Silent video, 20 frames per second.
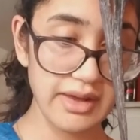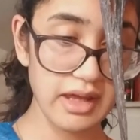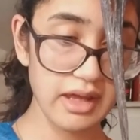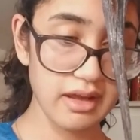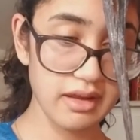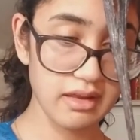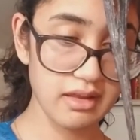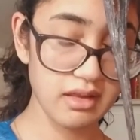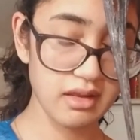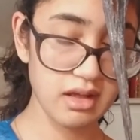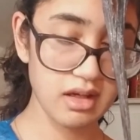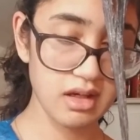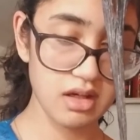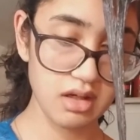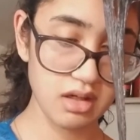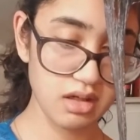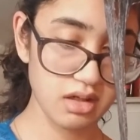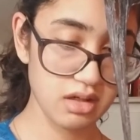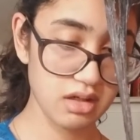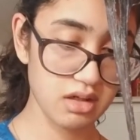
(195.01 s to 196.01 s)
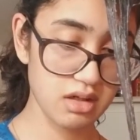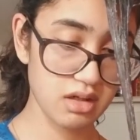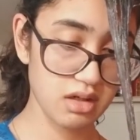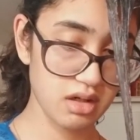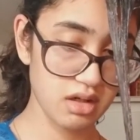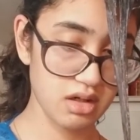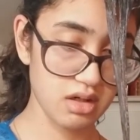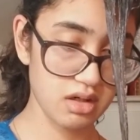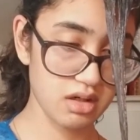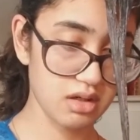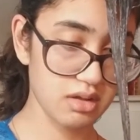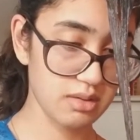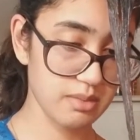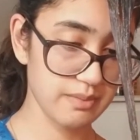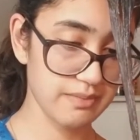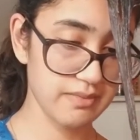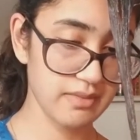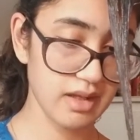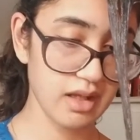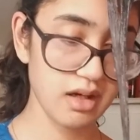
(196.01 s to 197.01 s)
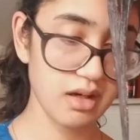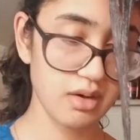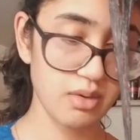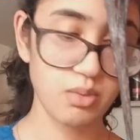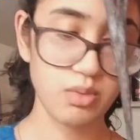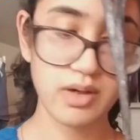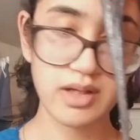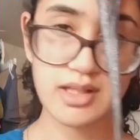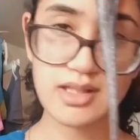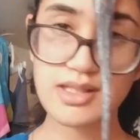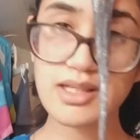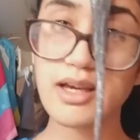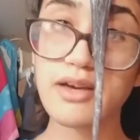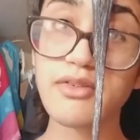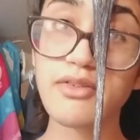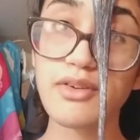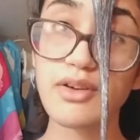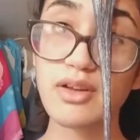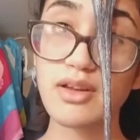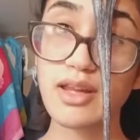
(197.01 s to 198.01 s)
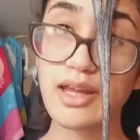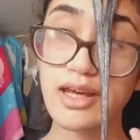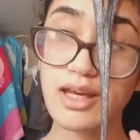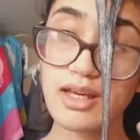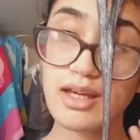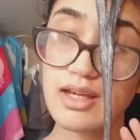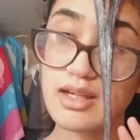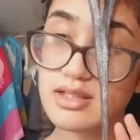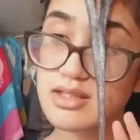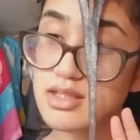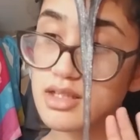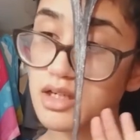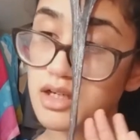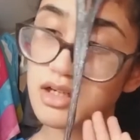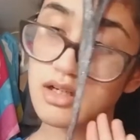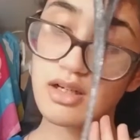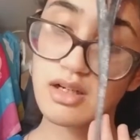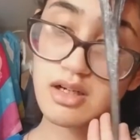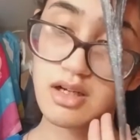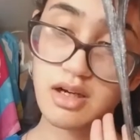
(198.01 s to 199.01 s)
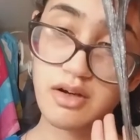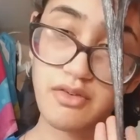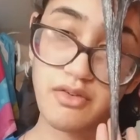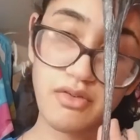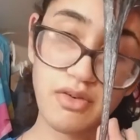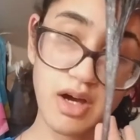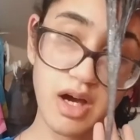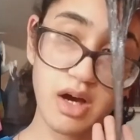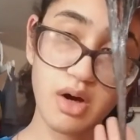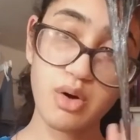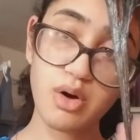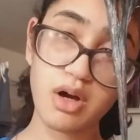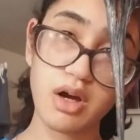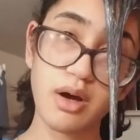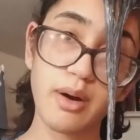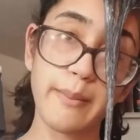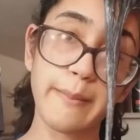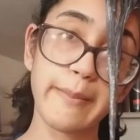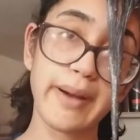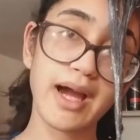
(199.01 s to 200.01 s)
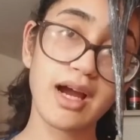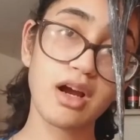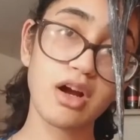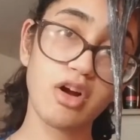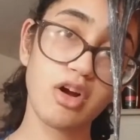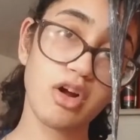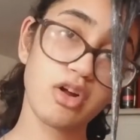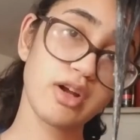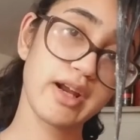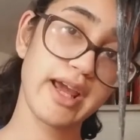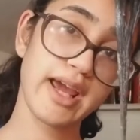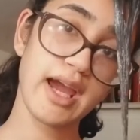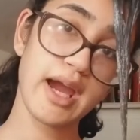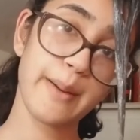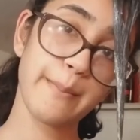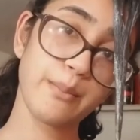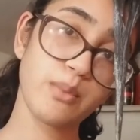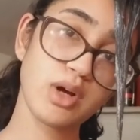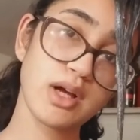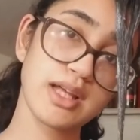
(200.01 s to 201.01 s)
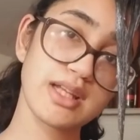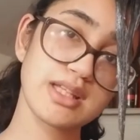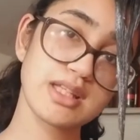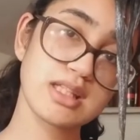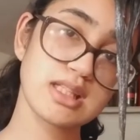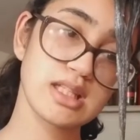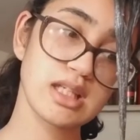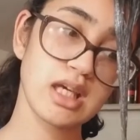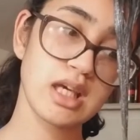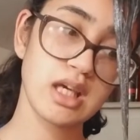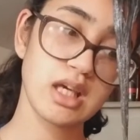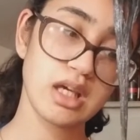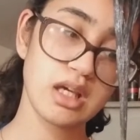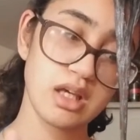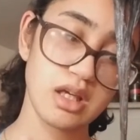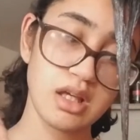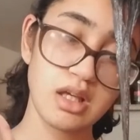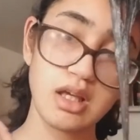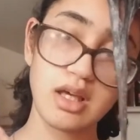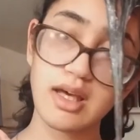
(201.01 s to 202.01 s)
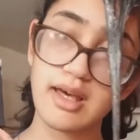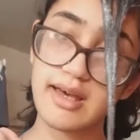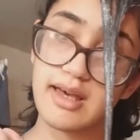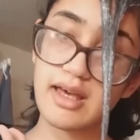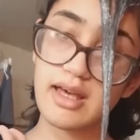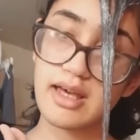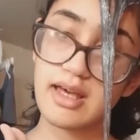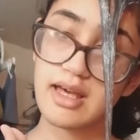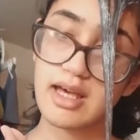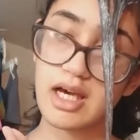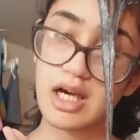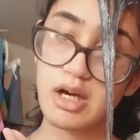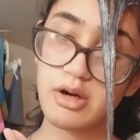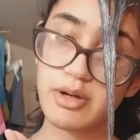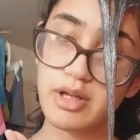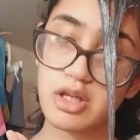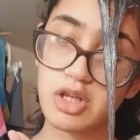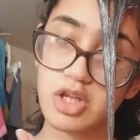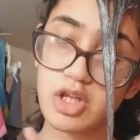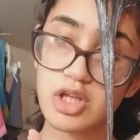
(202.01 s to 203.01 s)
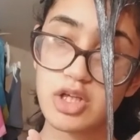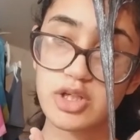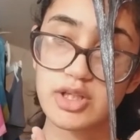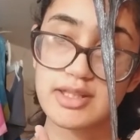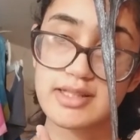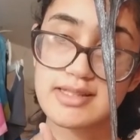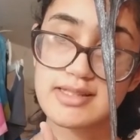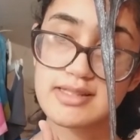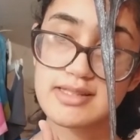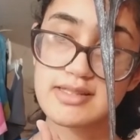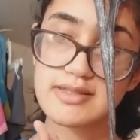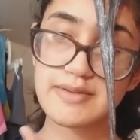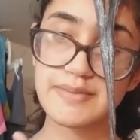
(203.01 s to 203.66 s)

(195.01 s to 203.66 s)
And then um, once I feel like it's good enough, I'll come back on camera and see how it looks.